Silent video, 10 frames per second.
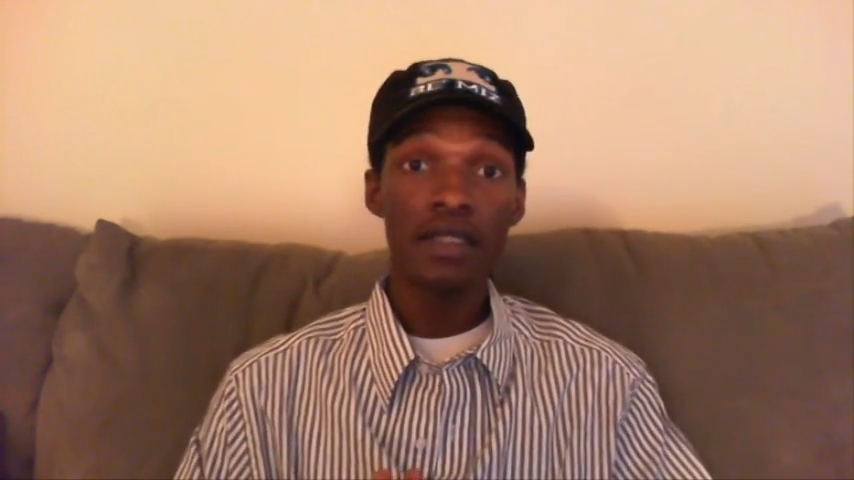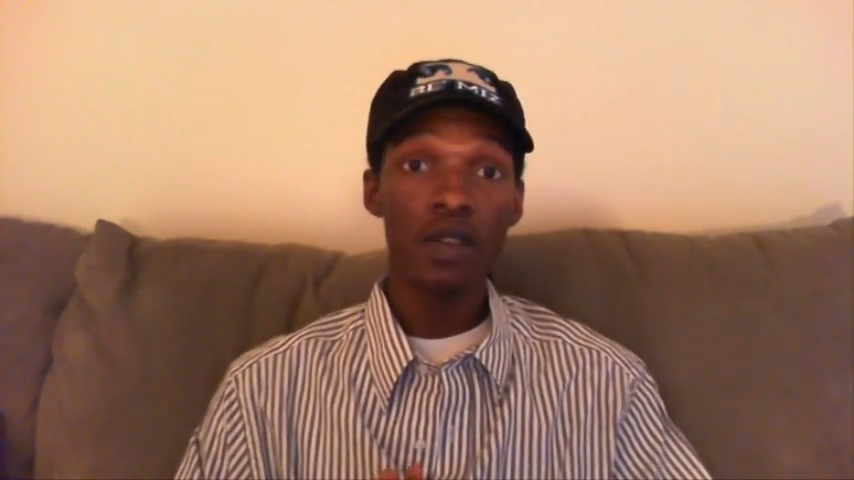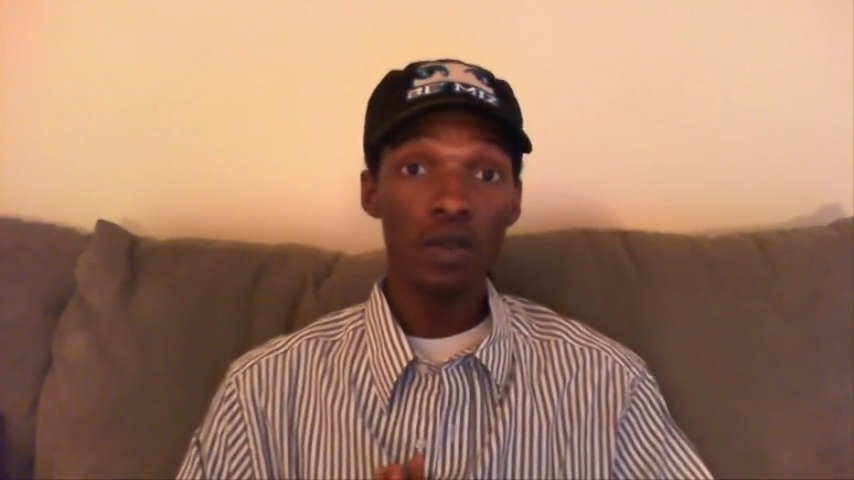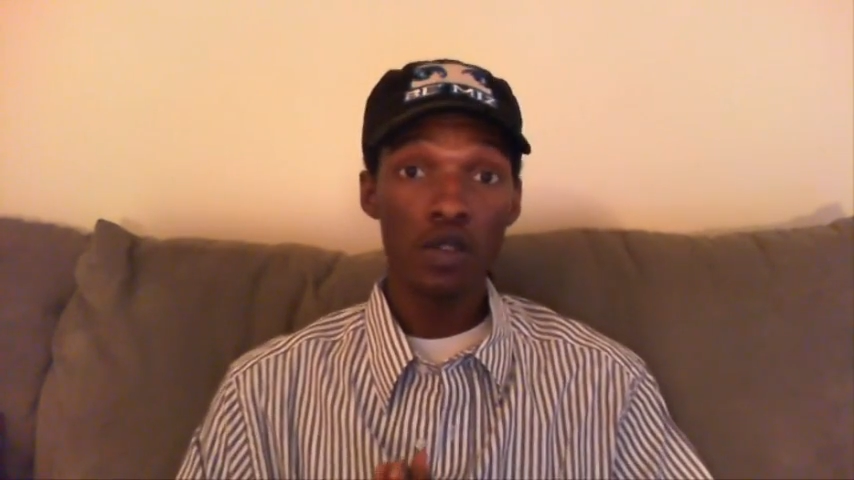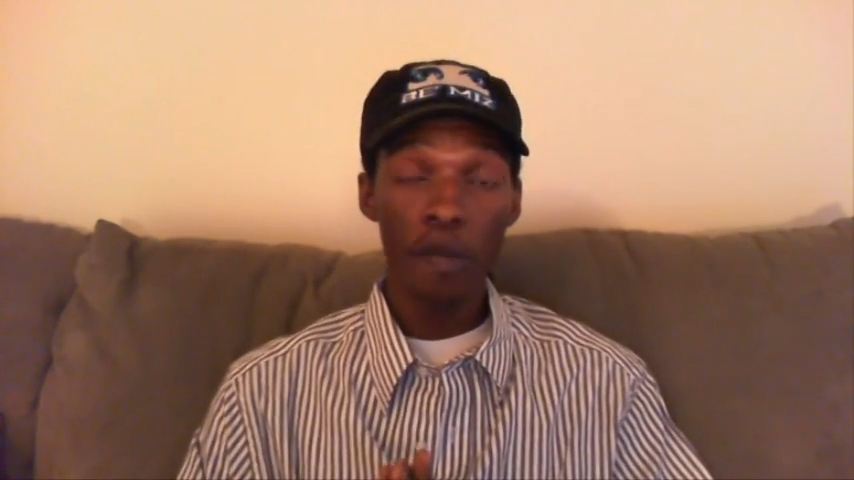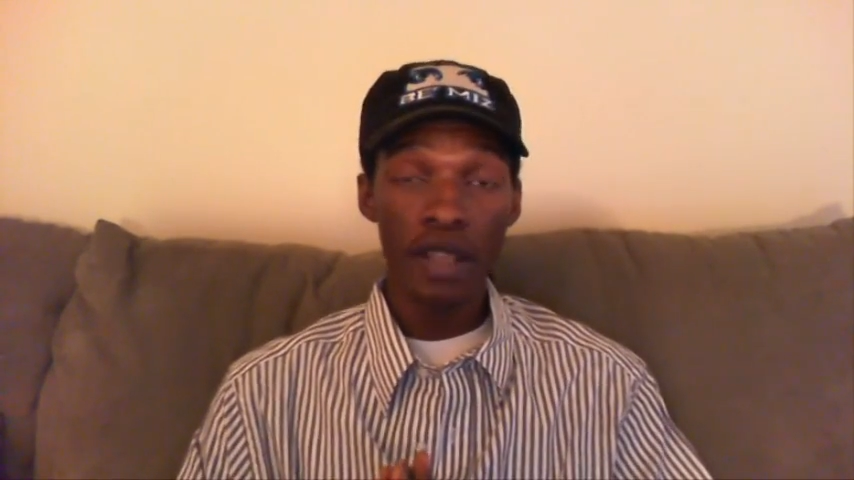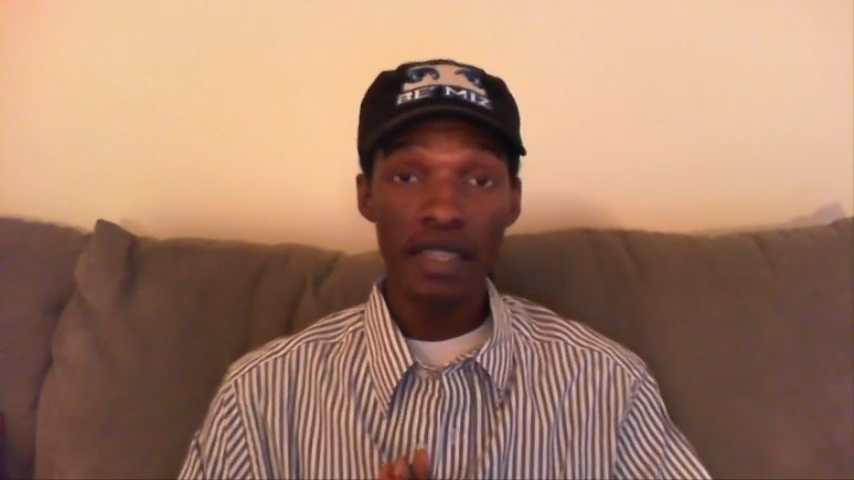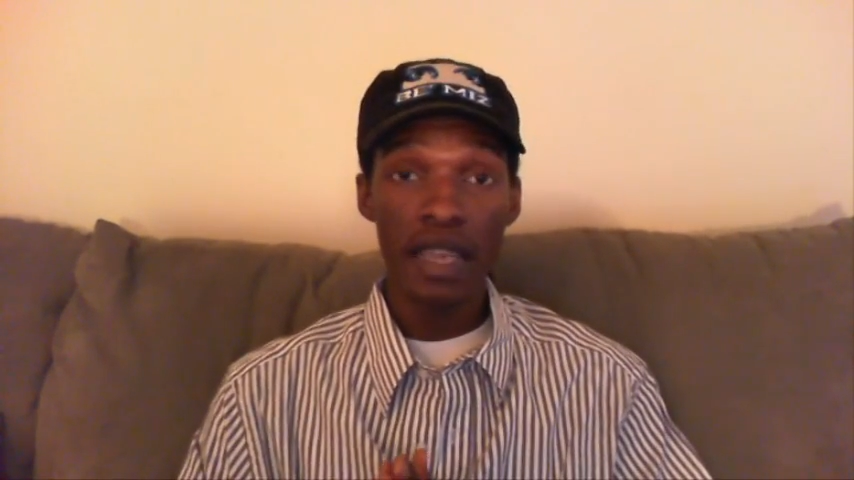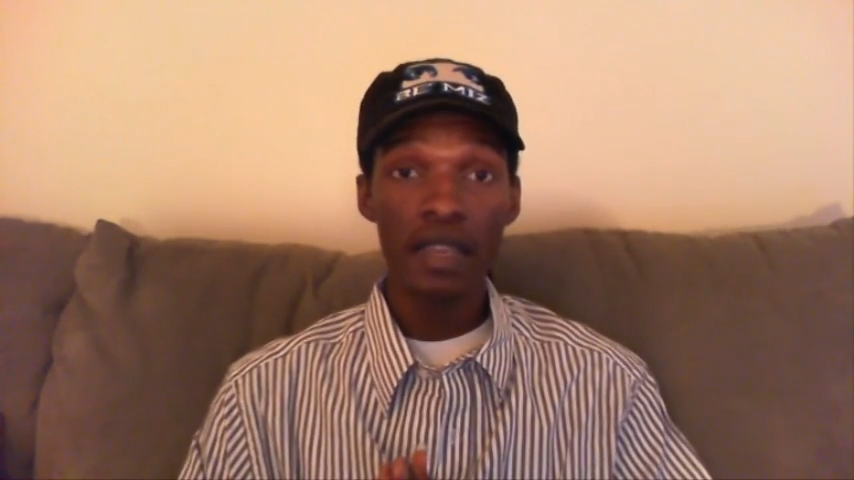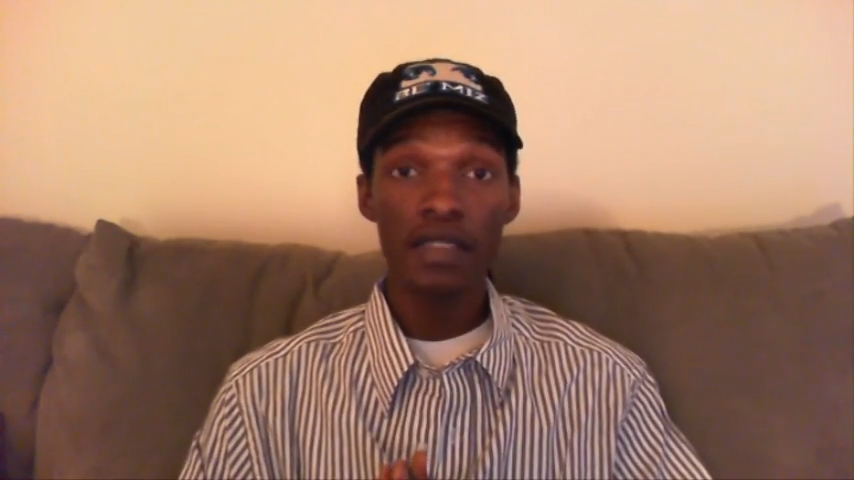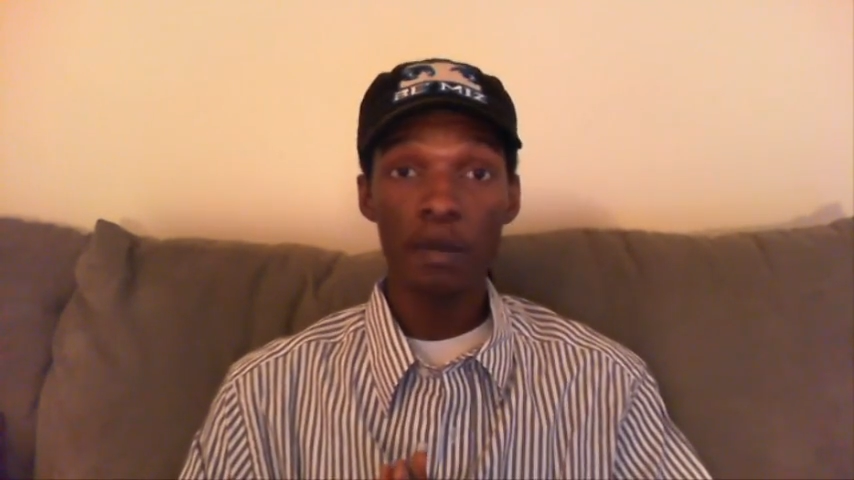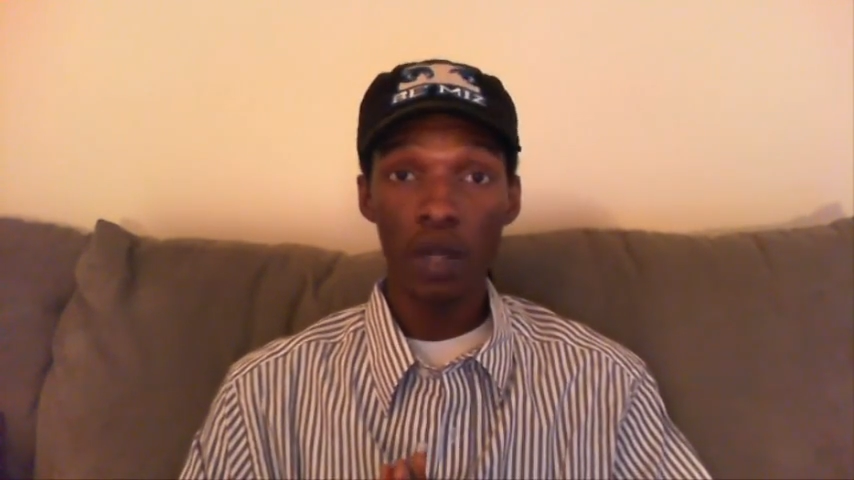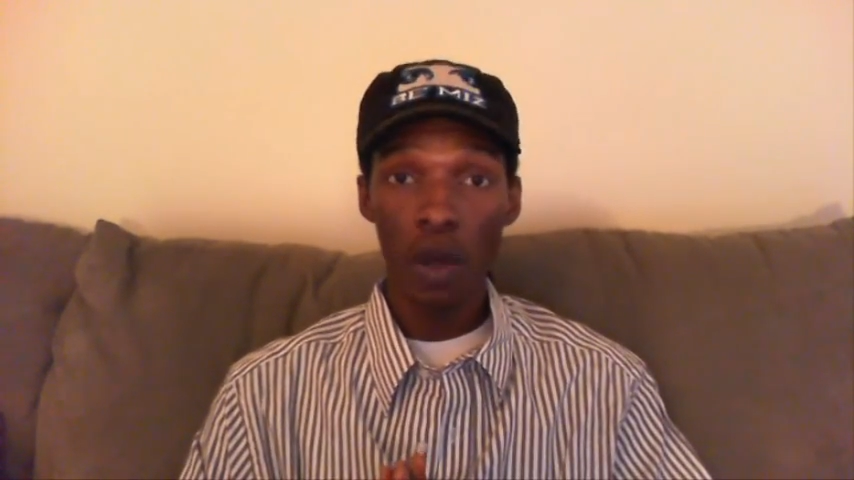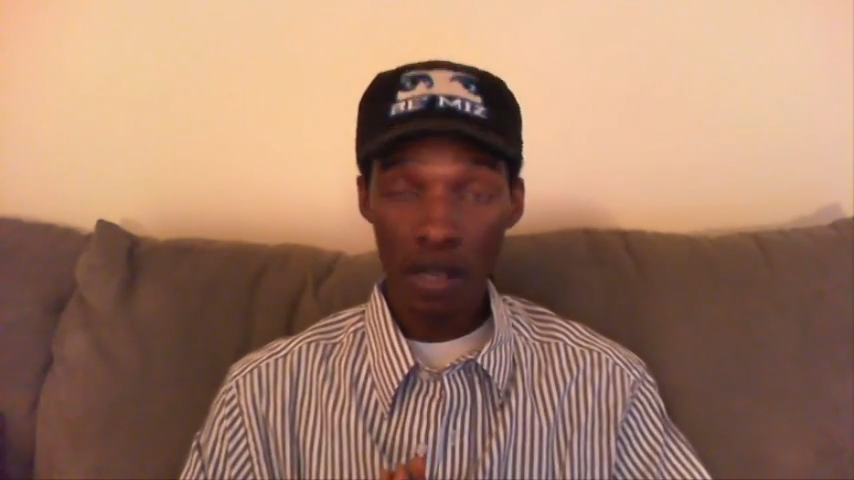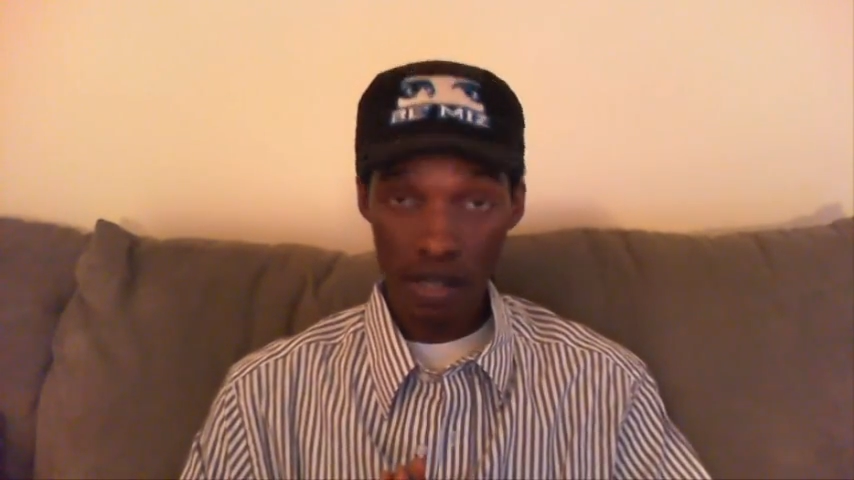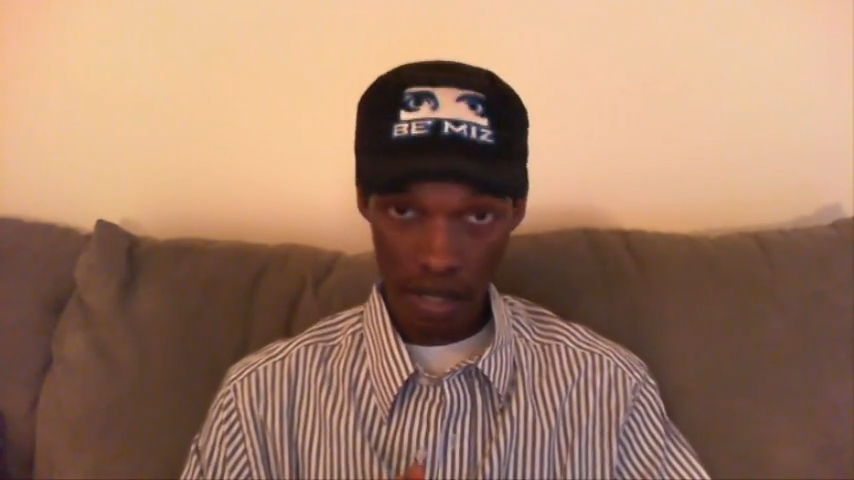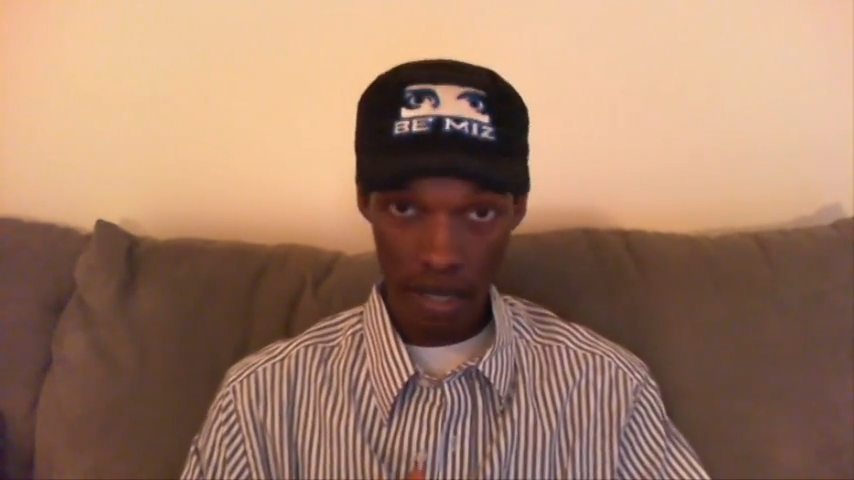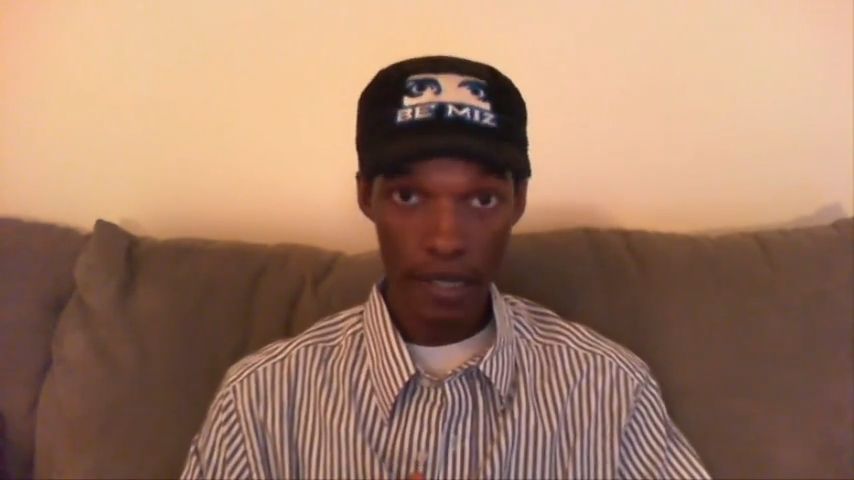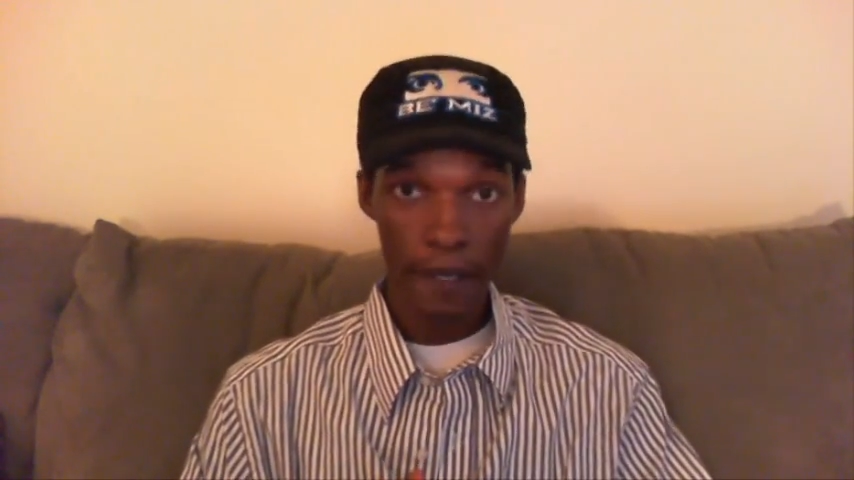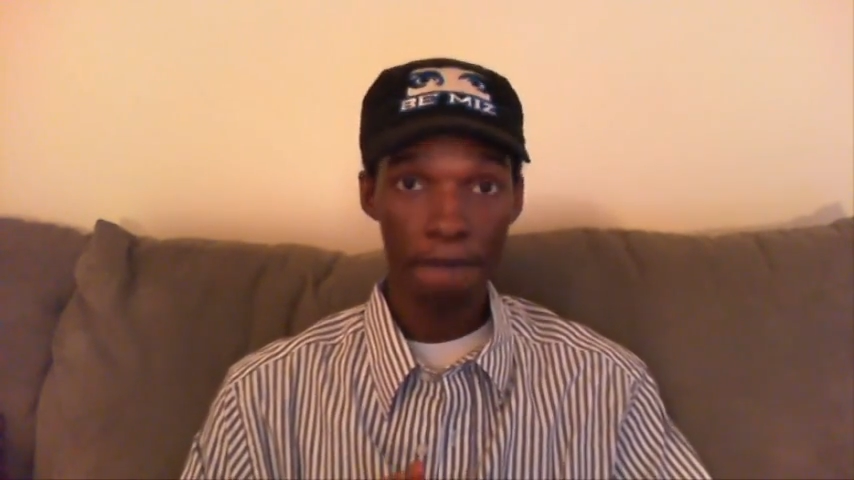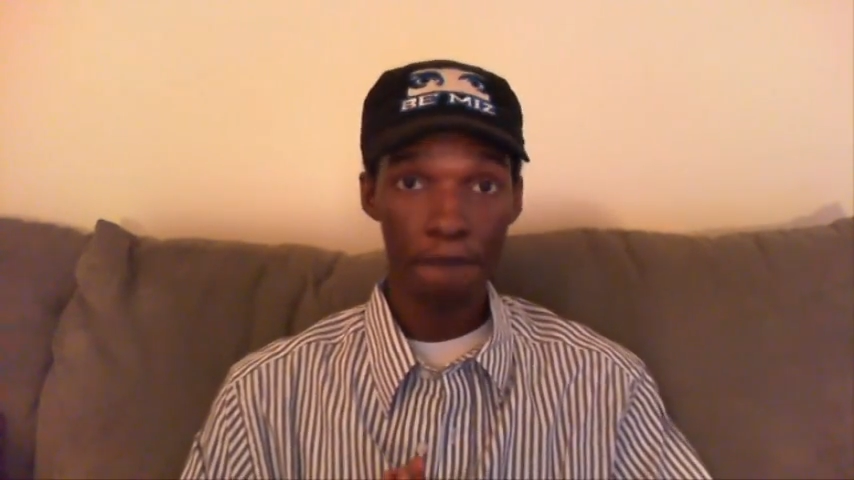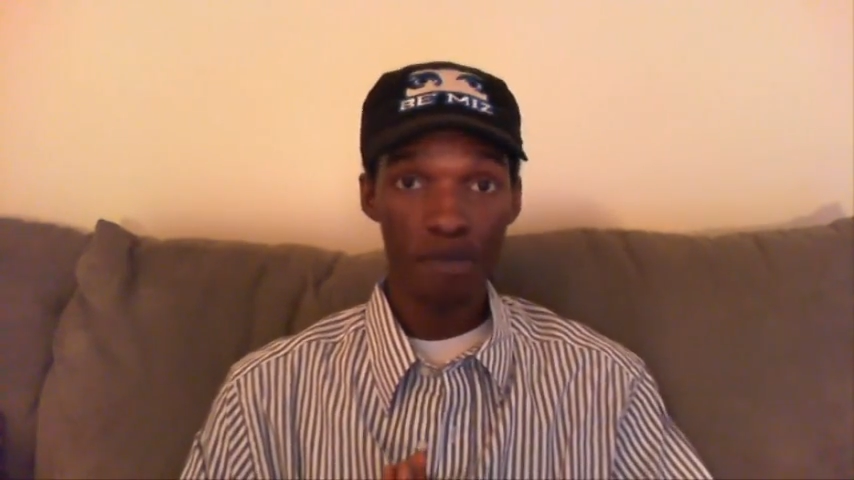he's also been taking some losses.